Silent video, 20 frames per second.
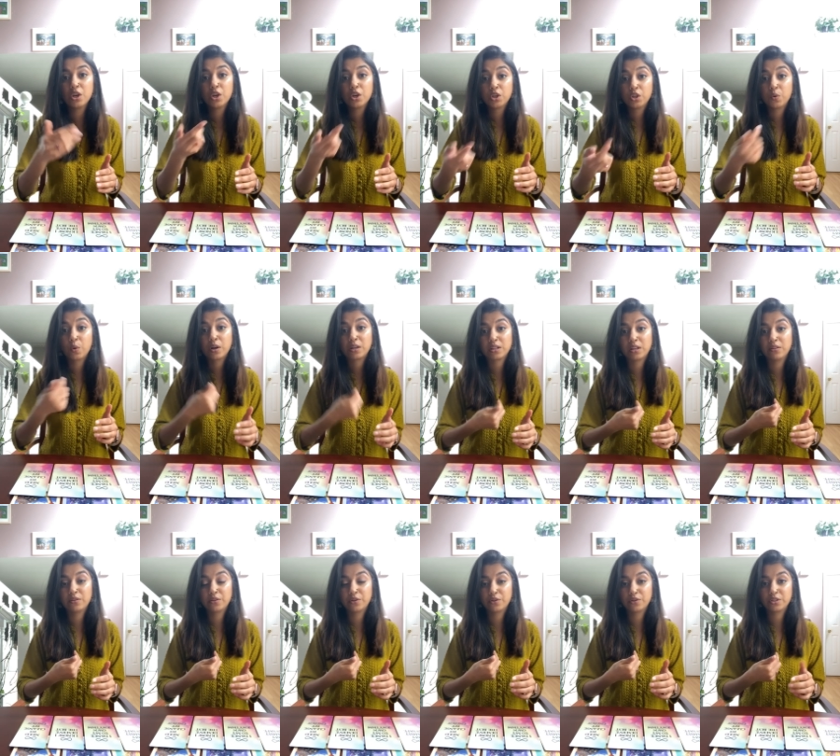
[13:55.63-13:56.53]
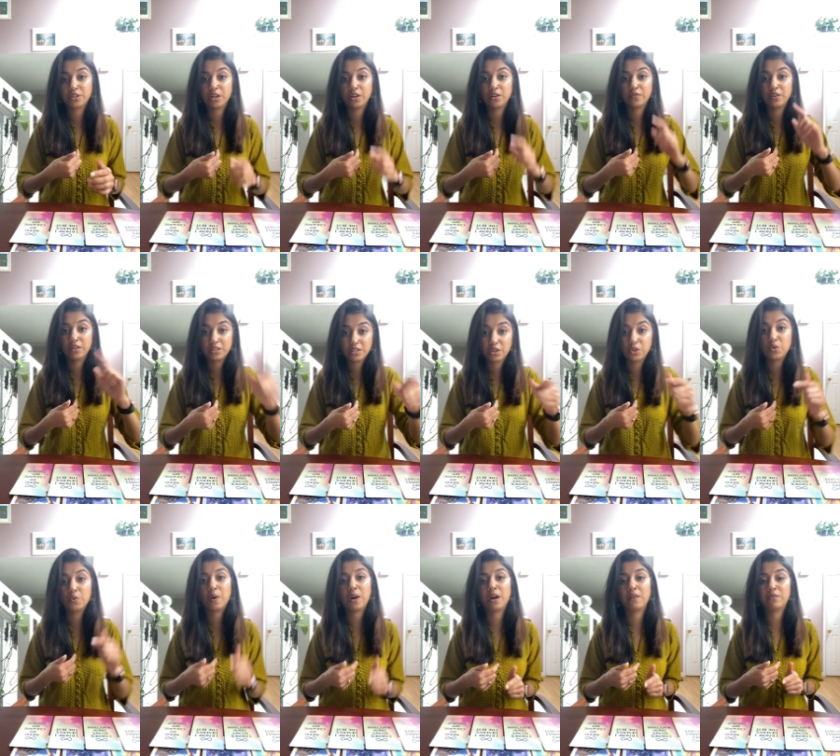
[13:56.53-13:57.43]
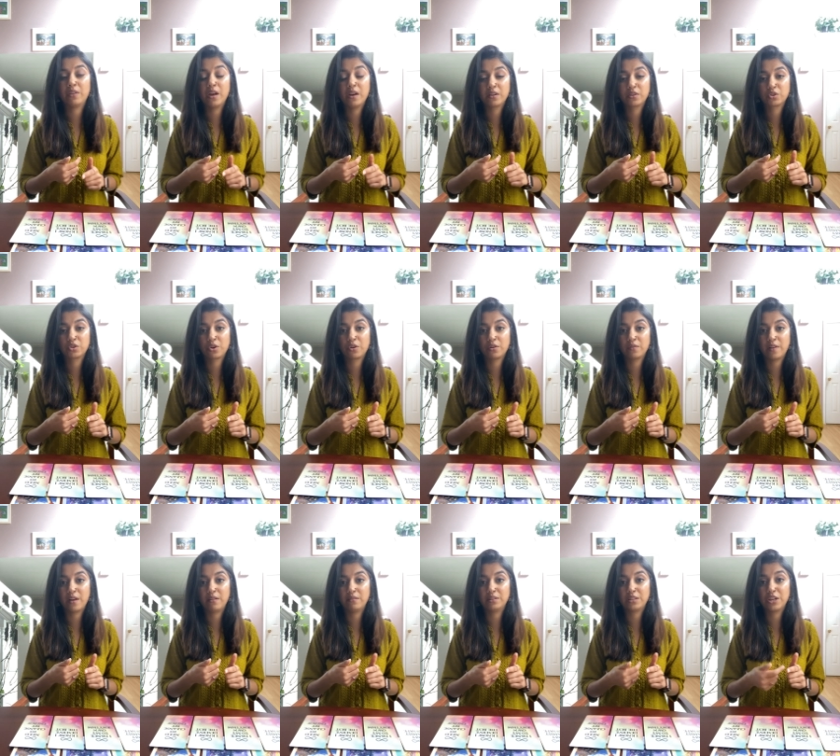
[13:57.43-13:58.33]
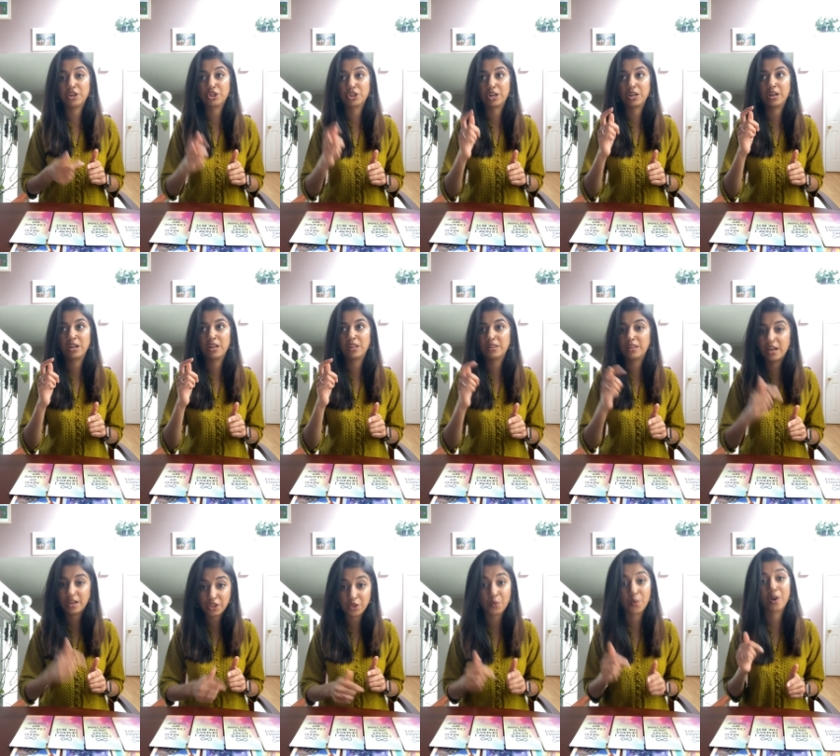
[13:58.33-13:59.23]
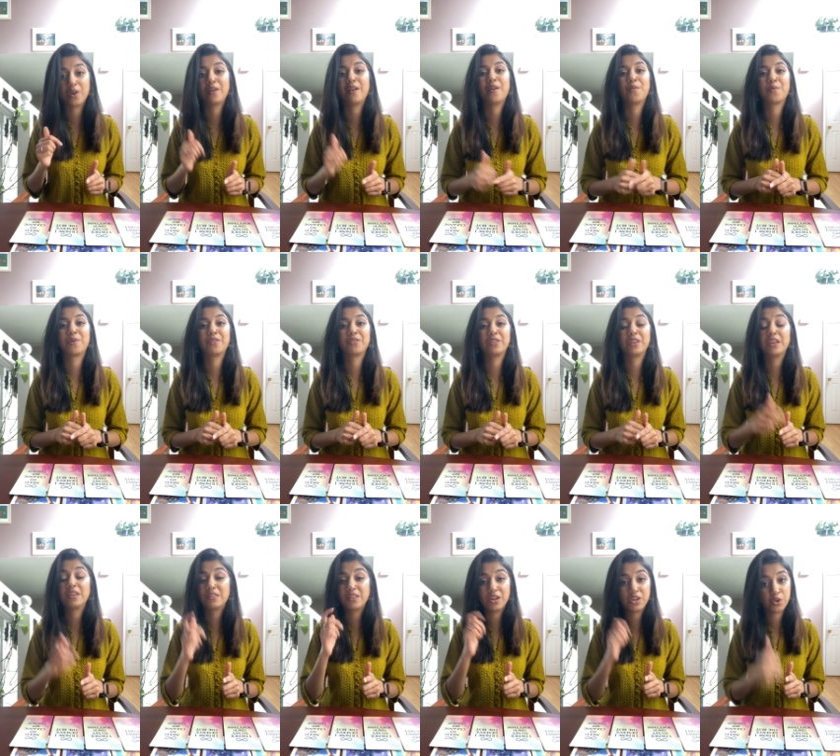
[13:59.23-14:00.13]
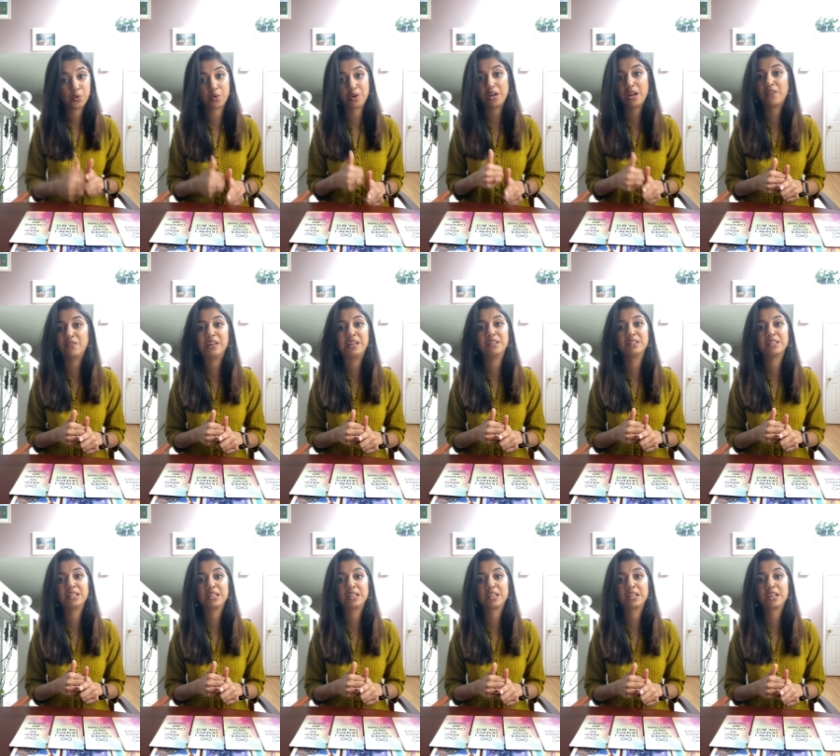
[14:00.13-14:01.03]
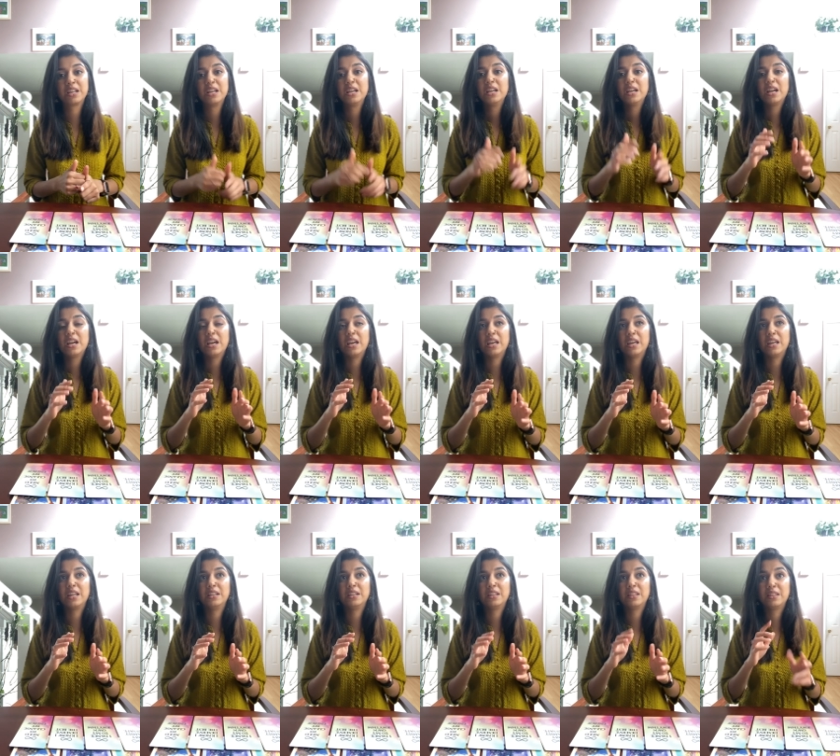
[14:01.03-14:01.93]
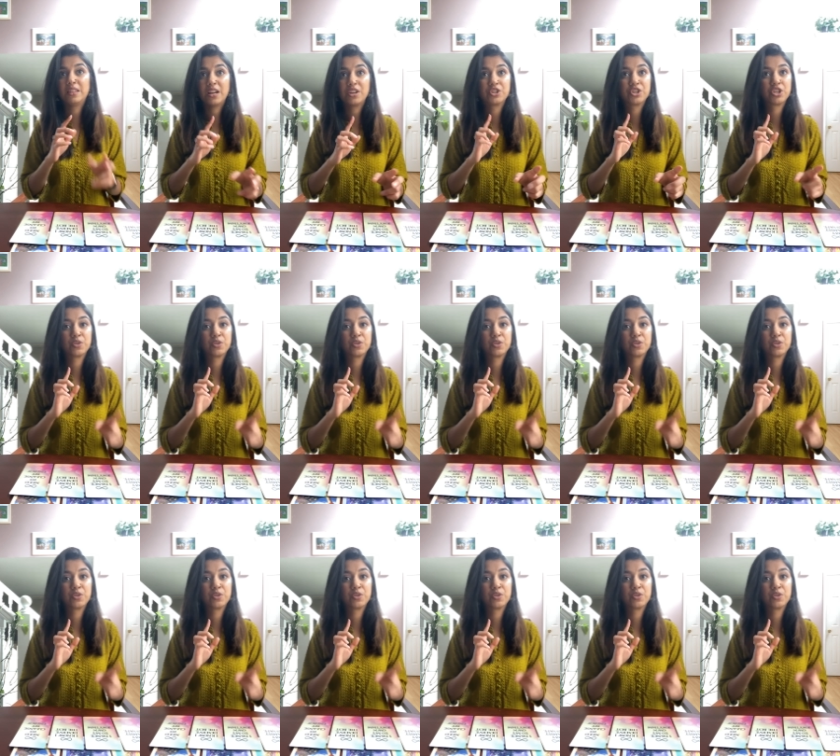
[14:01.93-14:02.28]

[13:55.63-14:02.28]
you are telling yourself, until you have that external validation, that you are not worthy, that you are not validated. And that just